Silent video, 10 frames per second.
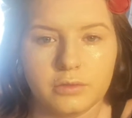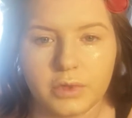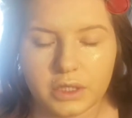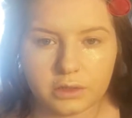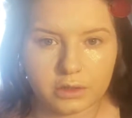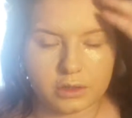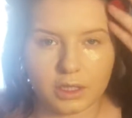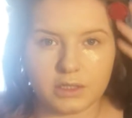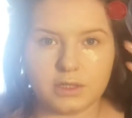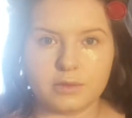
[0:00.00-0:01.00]
Right,
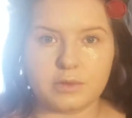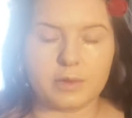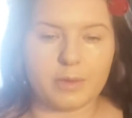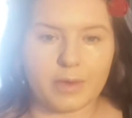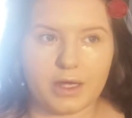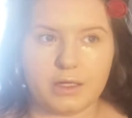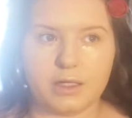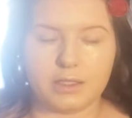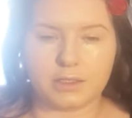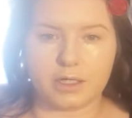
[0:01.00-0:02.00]
that seems to be better.
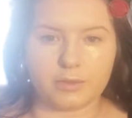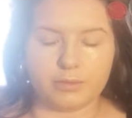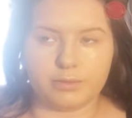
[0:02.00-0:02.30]
It's kind of,